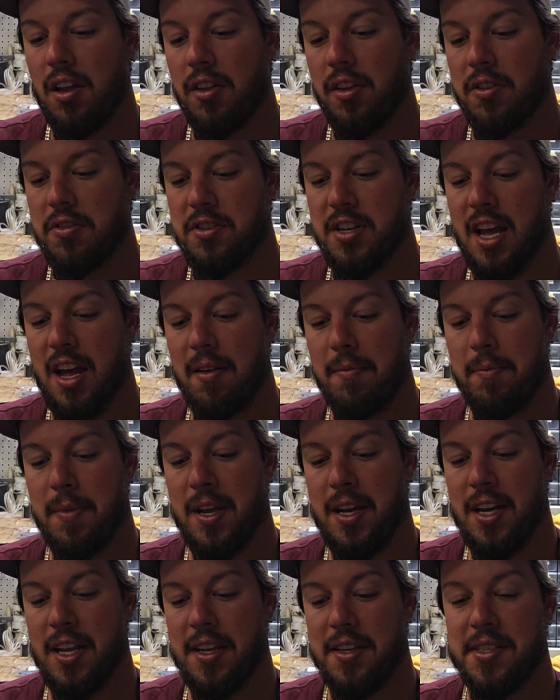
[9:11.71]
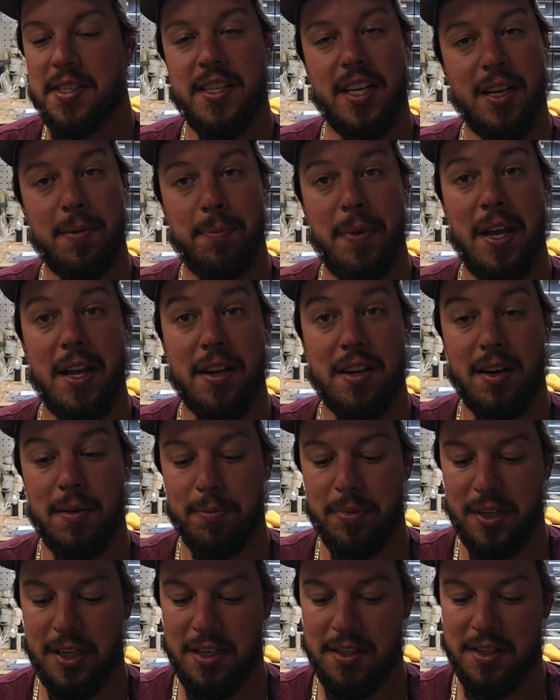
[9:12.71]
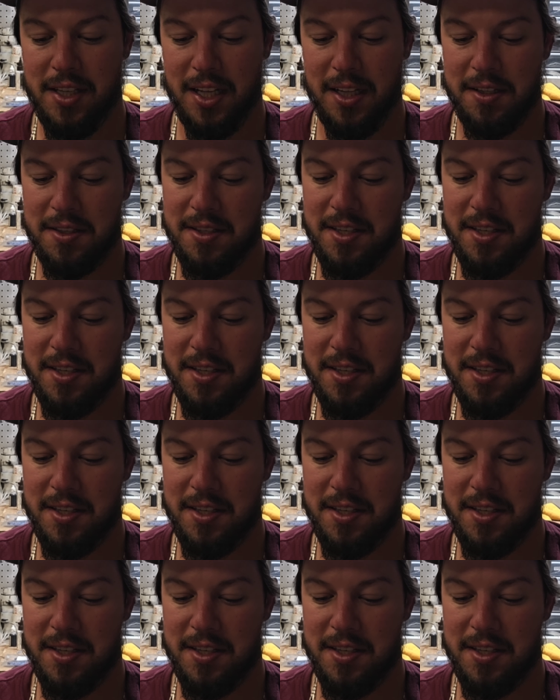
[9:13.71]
There's not many stick bait companies that